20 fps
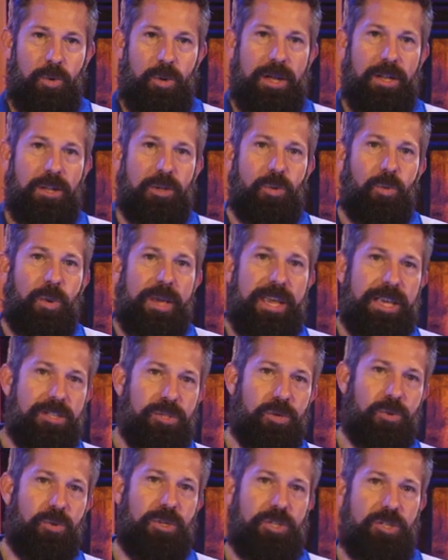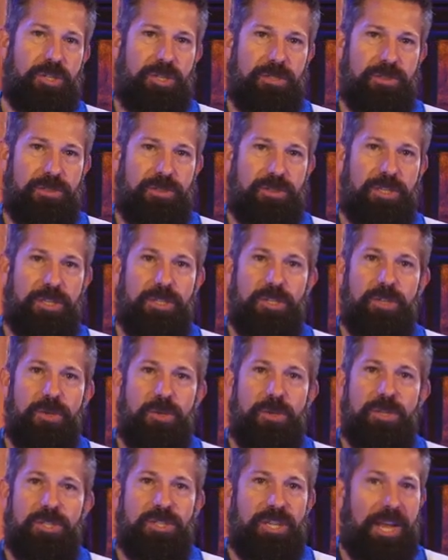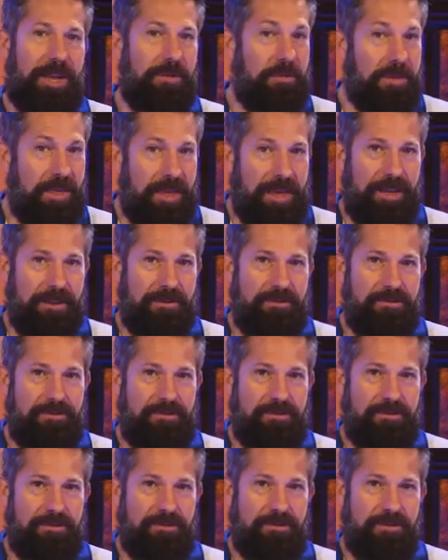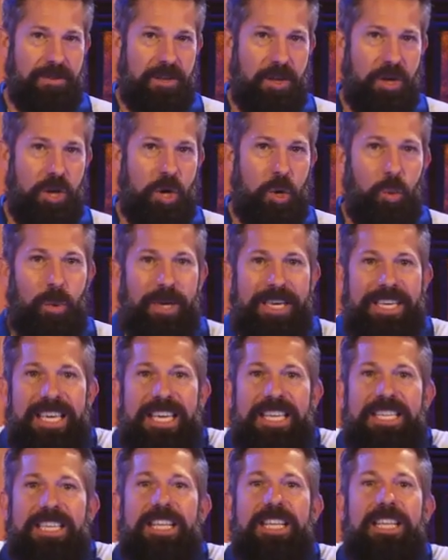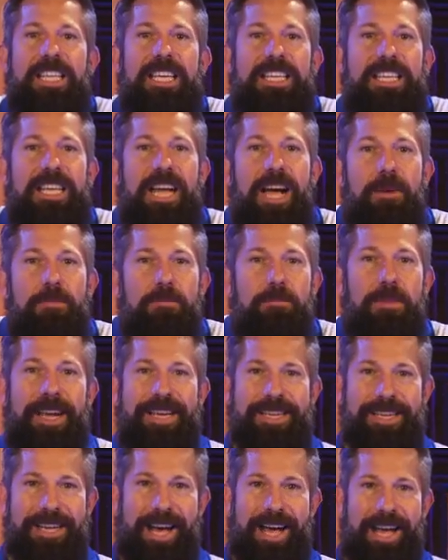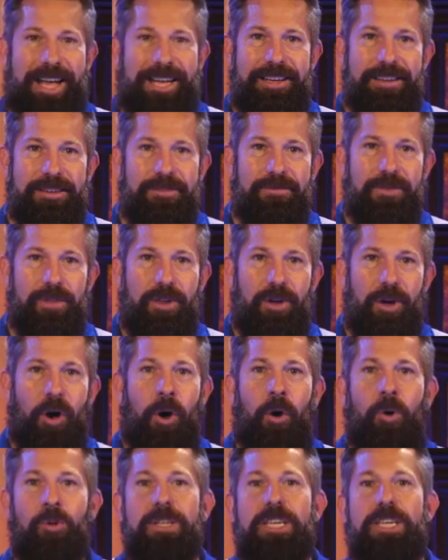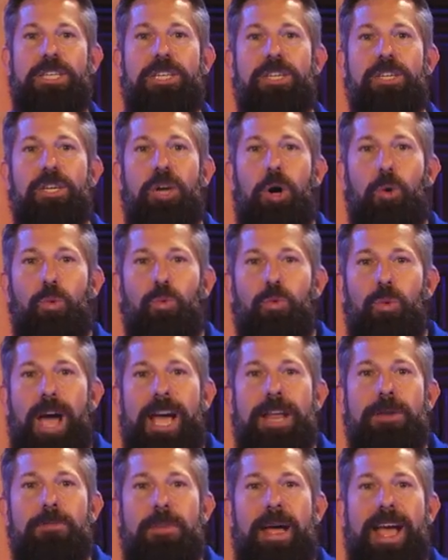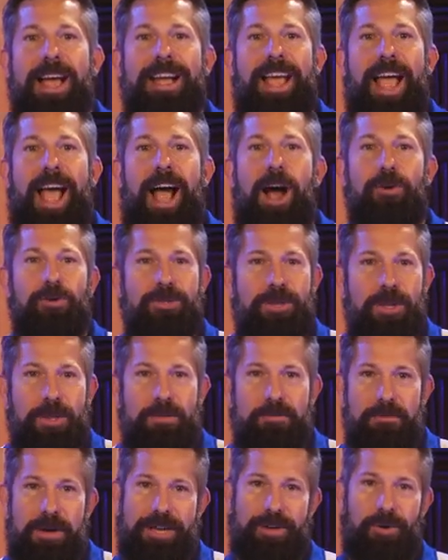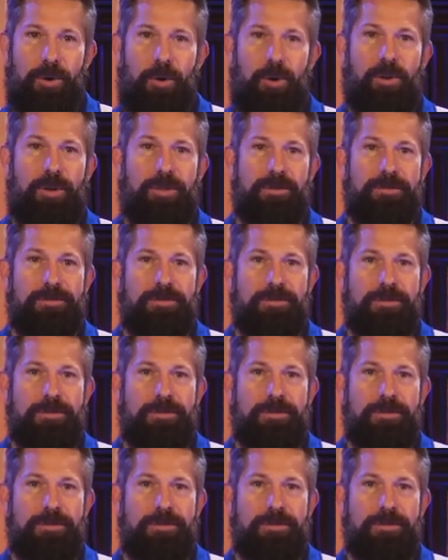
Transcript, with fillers: Well, we as Christians can do the same thing. We get cleaned up by God only to go right back out to the mud hole.